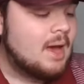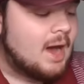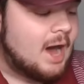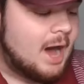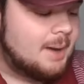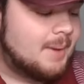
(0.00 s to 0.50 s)

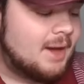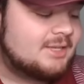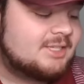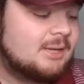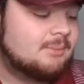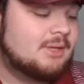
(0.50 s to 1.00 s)
Um, I
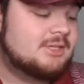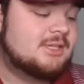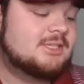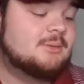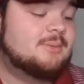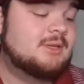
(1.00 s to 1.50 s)
see him listed
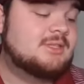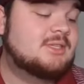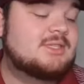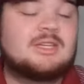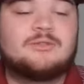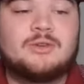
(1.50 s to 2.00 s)
some places at
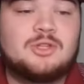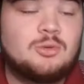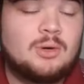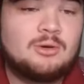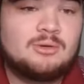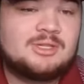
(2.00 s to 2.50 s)
six foot
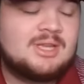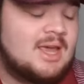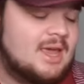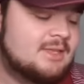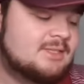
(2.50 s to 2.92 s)
210,